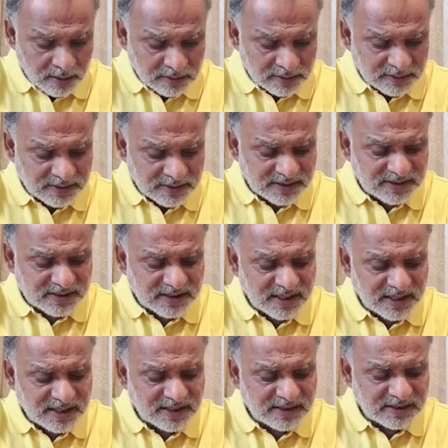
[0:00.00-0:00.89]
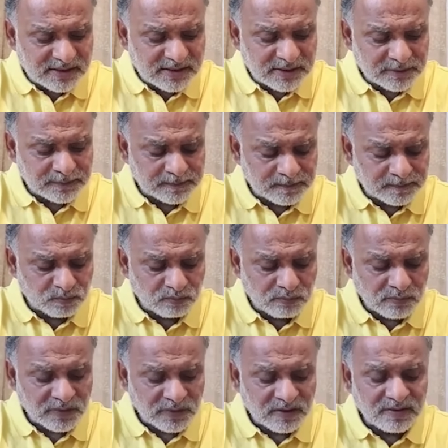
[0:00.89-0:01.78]
He says,
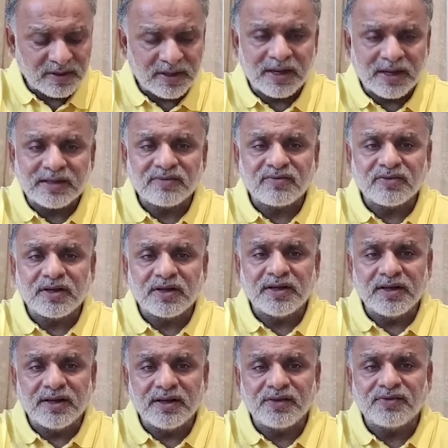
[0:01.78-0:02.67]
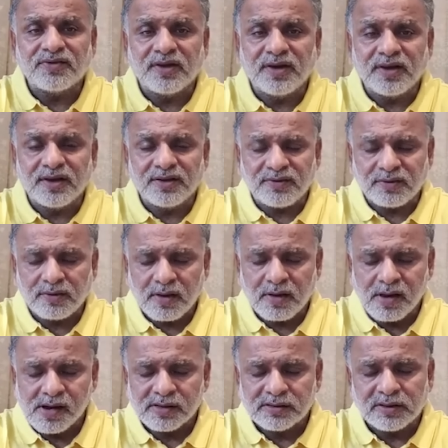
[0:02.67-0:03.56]
when I say he says,
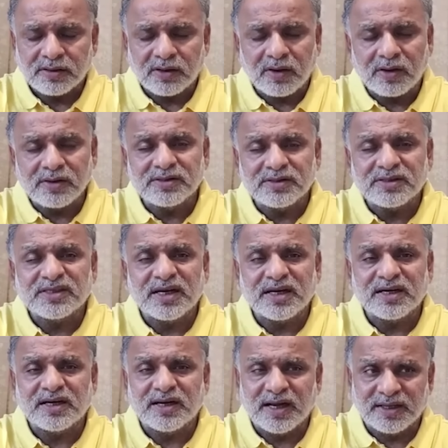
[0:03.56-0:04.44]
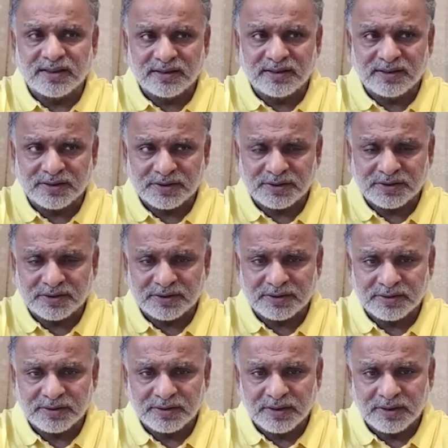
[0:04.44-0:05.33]
all said like this.
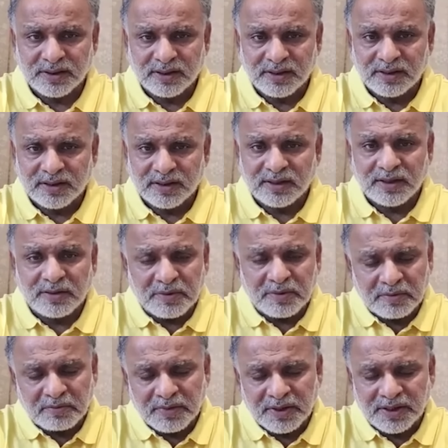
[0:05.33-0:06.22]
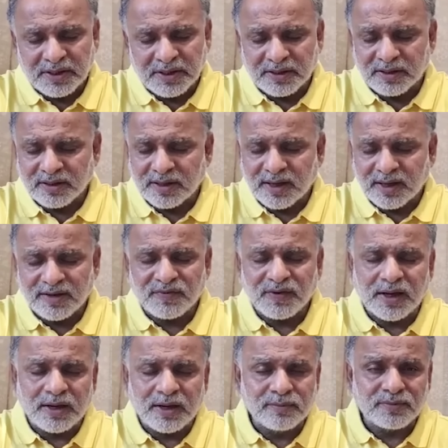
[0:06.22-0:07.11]
Remember it. If
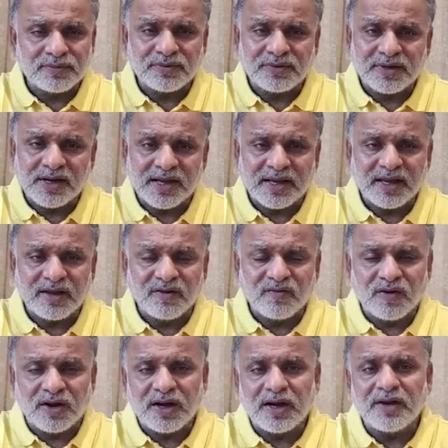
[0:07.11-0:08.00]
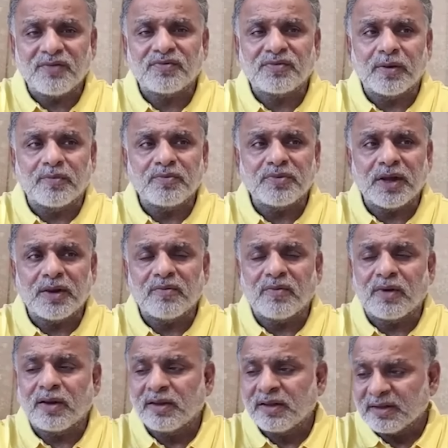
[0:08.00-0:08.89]
I am taking one name,
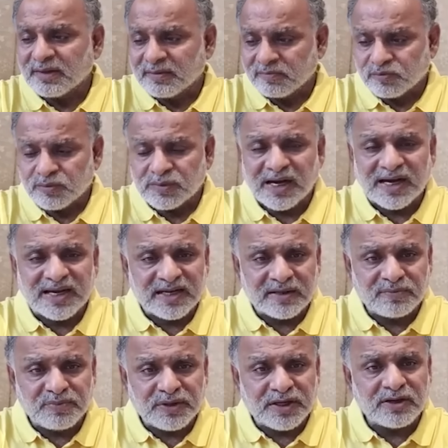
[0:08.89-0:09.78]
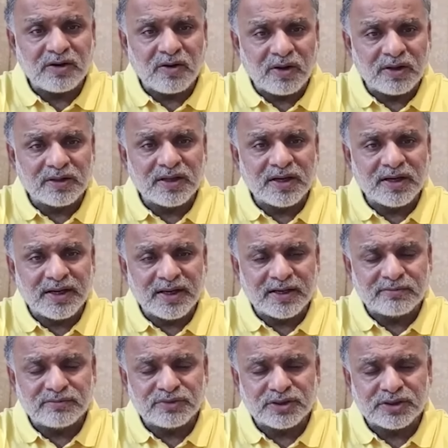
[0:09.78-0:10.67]
sometime I repeat all the
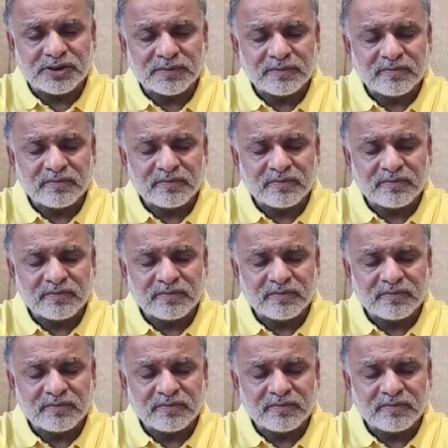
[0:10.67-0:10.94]
names